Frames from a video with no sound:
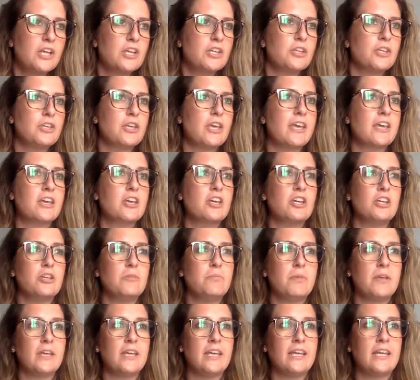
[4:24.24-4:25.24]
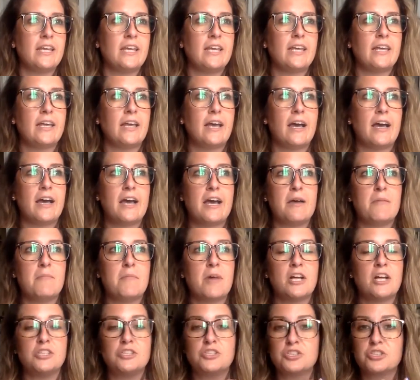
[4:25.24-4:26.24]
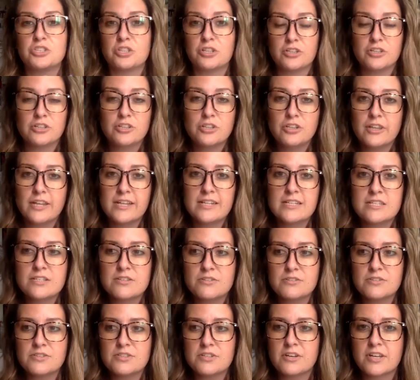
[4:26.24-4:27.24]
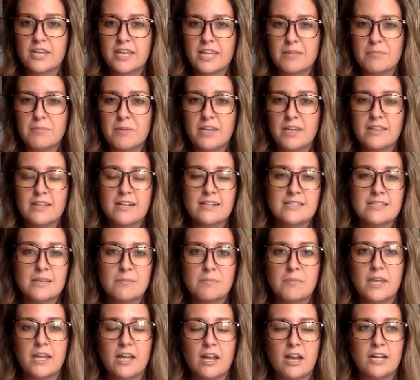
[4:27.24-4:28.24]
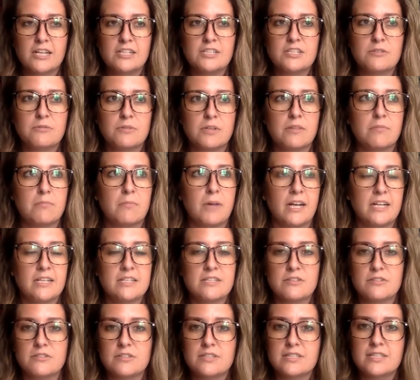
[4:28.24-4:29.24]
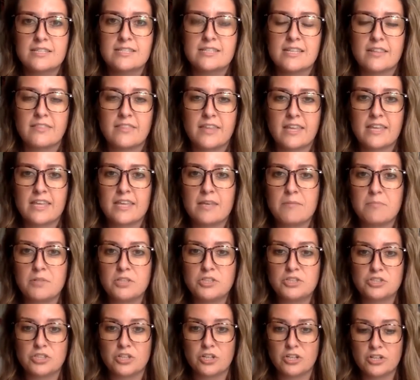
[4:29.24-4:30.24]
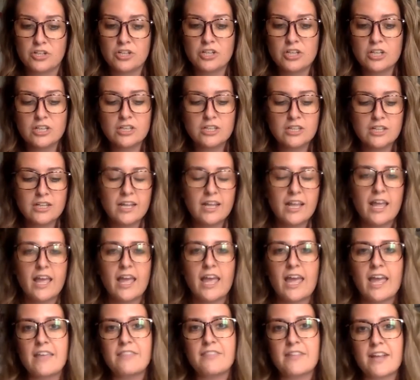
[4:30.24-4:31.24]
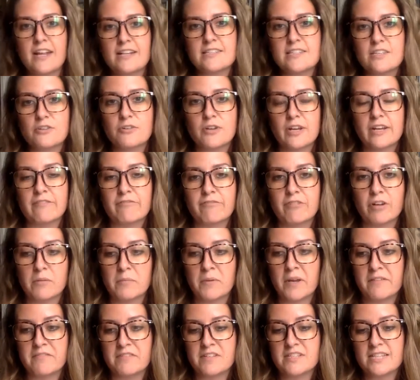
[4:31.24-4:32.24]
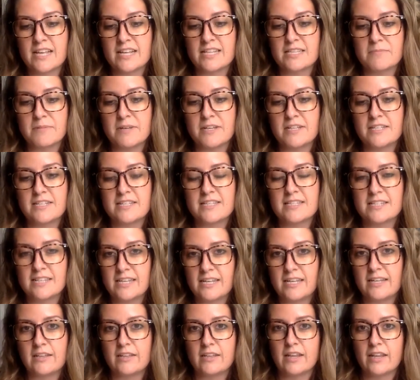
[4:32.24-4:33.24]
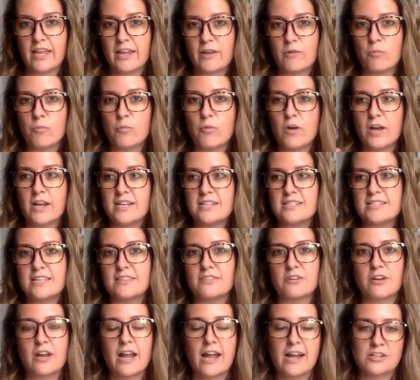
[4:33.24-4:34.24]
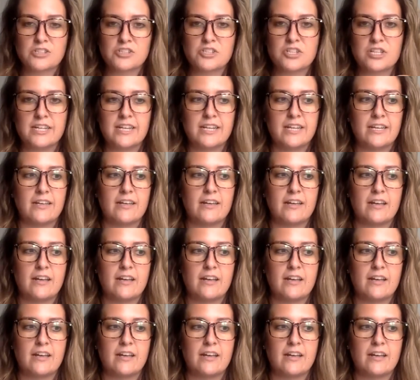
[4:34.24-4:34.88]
It could be a journal that students are keeping. That's something I do with my students, is that they keep a journal. And that's a great formative assessment to see, like, what is it they're actually